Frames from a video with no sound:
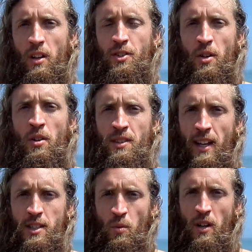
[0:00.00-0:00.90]
So
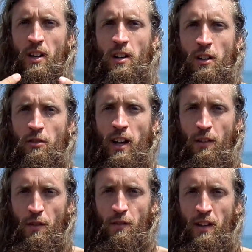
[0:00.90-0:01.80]
that's where
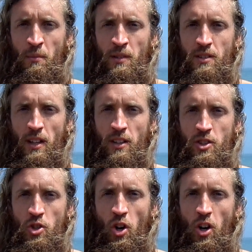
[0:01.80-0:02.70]
great fulfillment
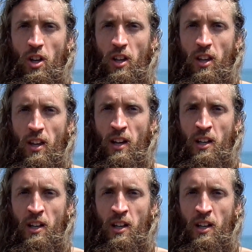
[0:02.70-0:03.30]
and joy